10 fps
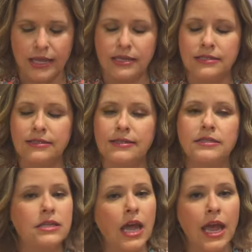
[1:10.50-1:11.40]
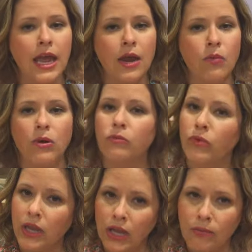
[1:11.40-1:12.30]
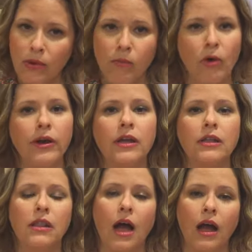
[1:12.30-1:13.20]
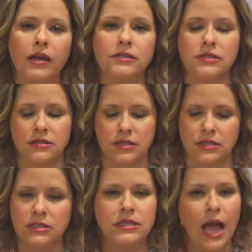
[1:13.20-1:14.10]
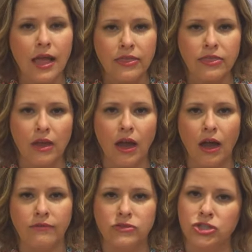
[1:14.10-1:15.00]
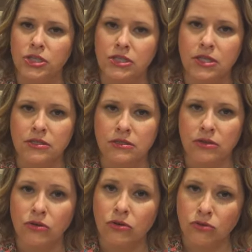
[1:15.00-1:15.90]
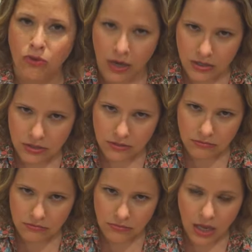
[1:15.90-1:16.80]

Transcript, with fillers: It is the day when we memorialize the death of Jesus Christ.